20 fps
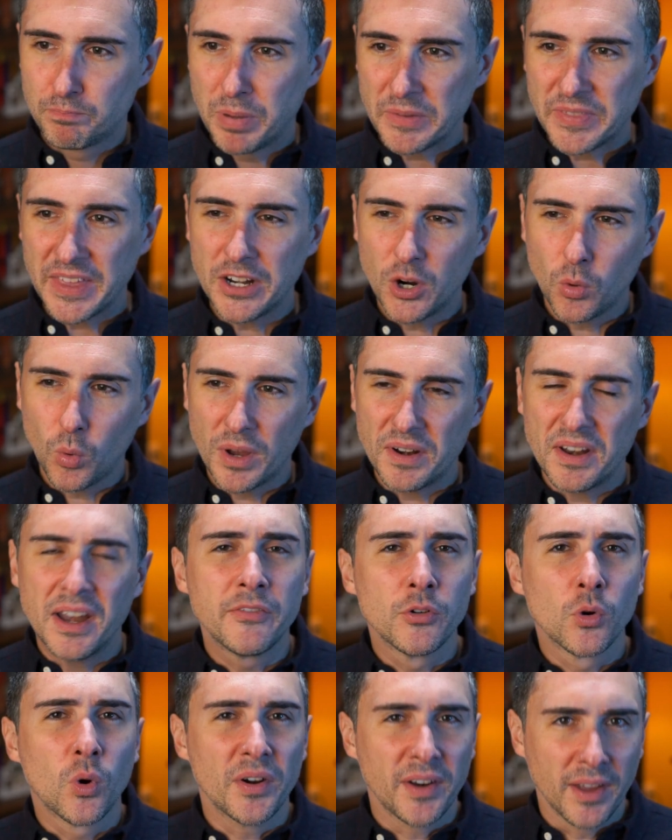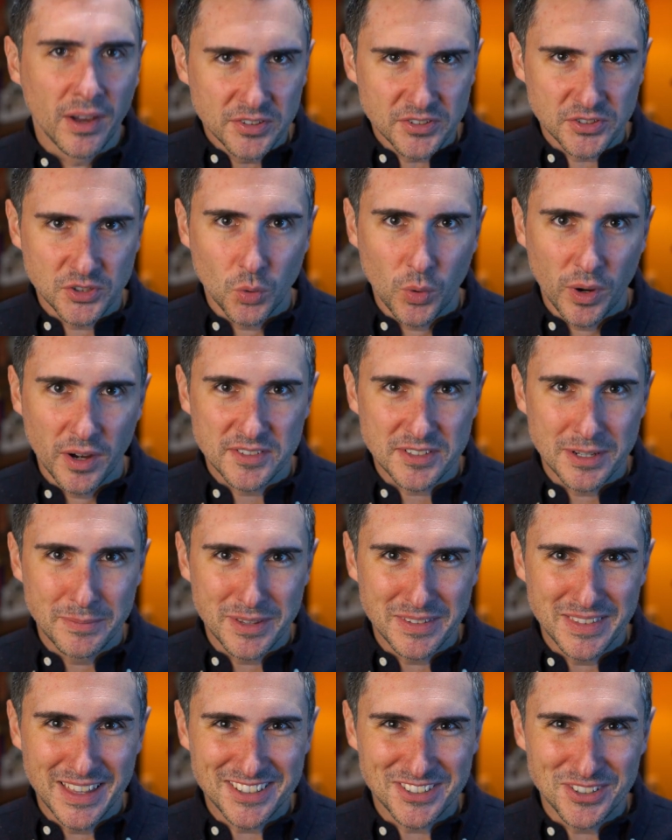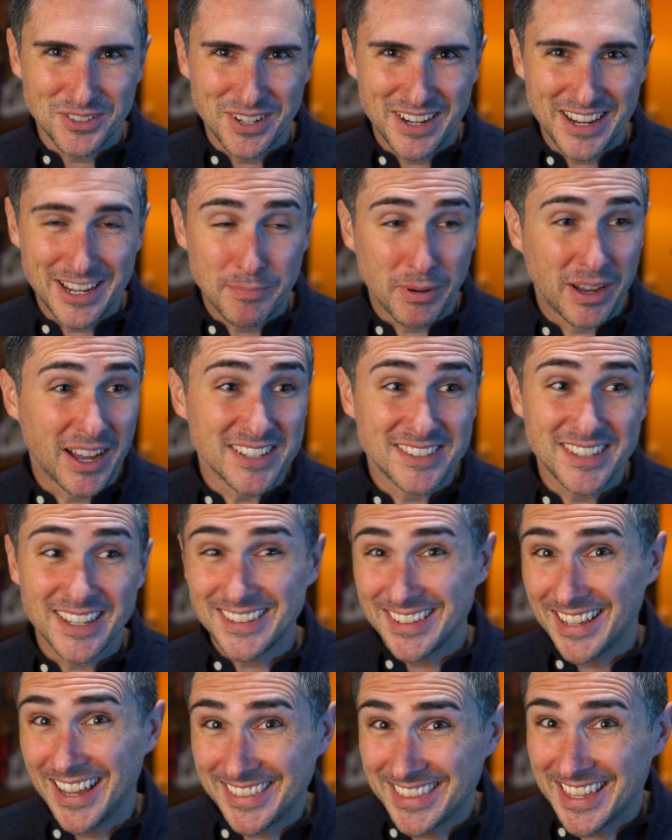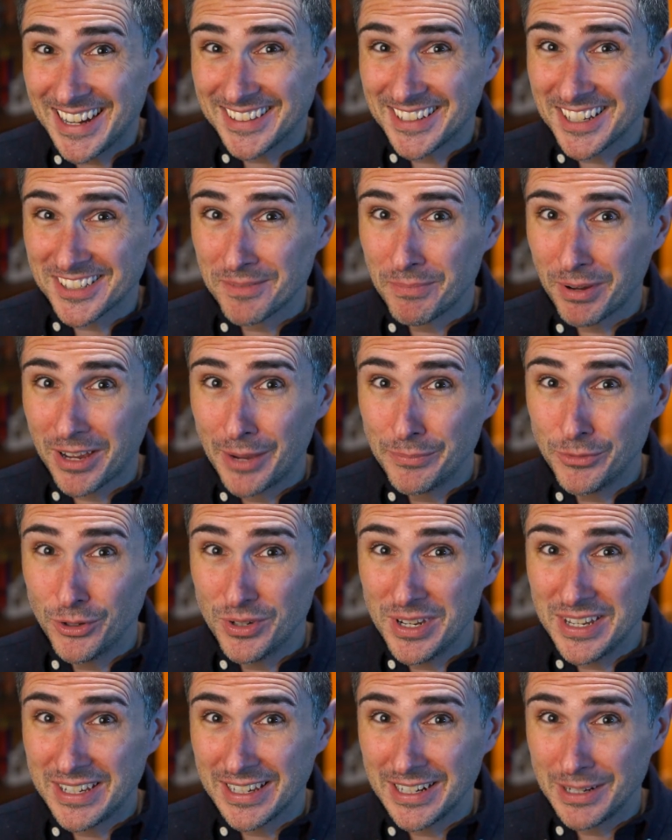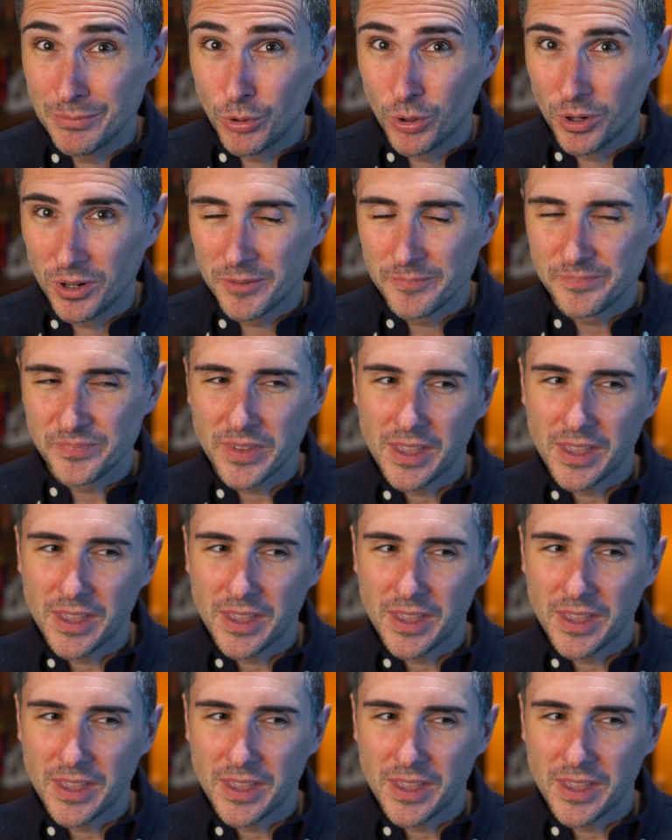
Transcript: But they don't want everyone else to wear something that's unique because they, and then it doesn't become unique anymore.